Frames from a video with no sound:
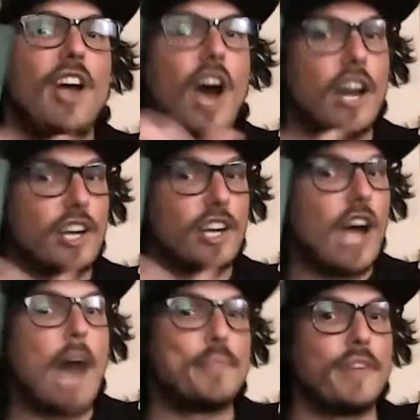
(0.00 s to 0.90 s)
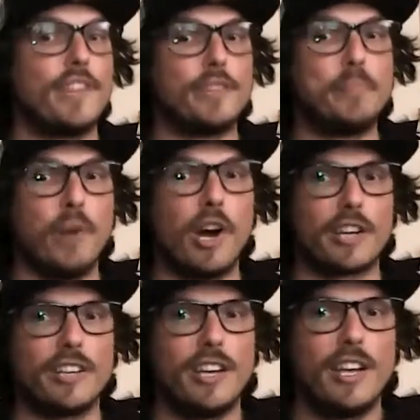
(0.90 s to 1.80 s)
on a copy of this
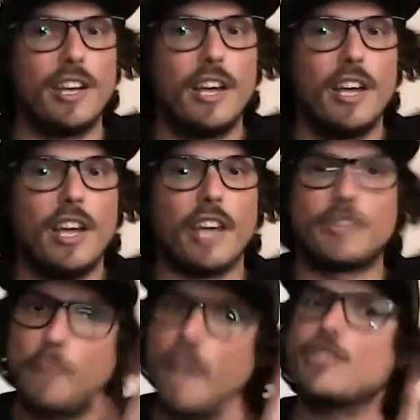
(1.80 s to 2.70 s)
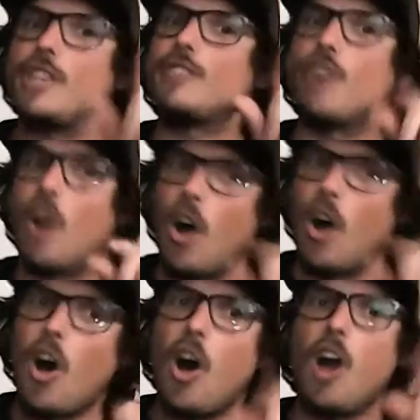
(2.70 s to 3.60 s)
book, especially to
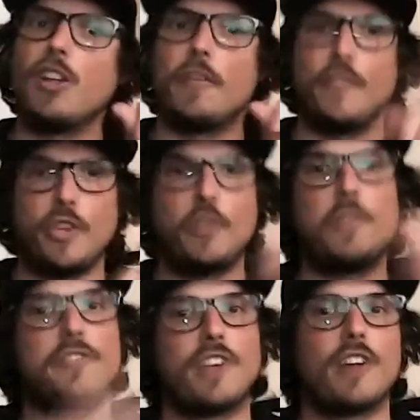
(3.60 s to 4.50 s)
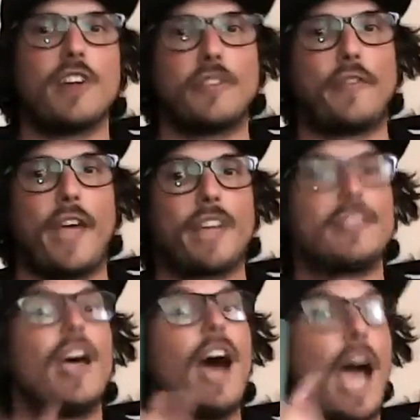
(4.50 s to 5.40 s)
all of you Zelda
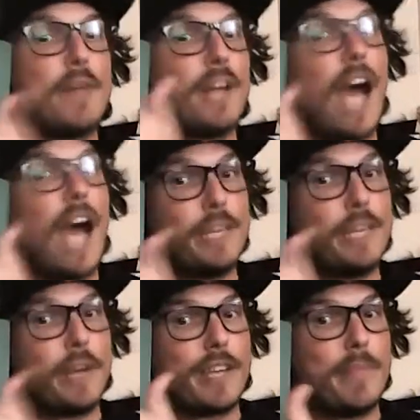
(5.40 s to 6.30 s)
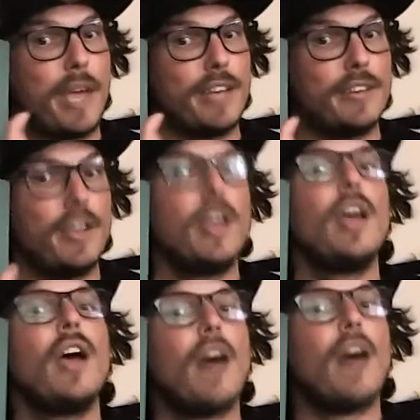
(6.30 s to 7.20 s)
fans, I would highly recommend.
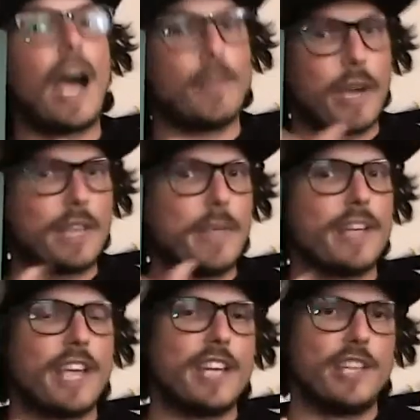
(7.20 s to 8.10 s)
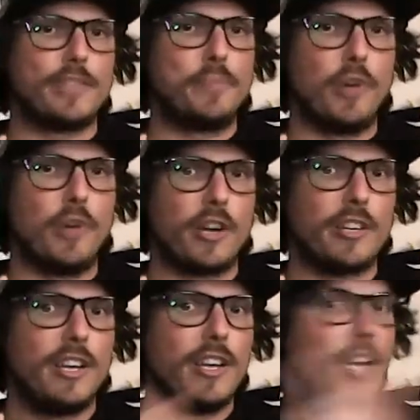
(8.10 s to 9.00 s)
I recommend getting this book.
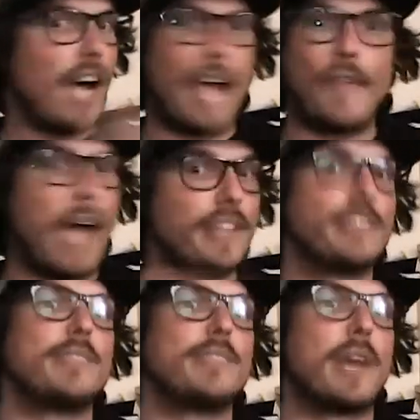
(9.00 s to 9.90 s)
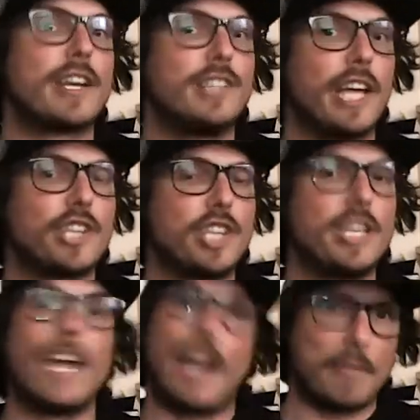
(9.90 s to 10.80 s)
I've had this in my
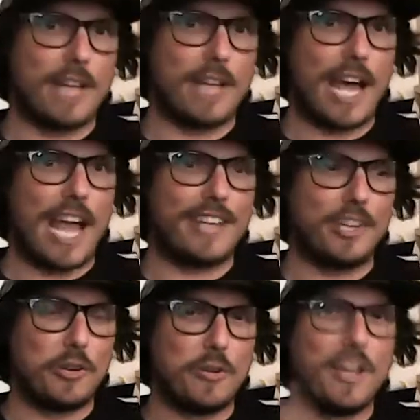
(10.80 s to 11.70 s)
collection, and I'm glad I do.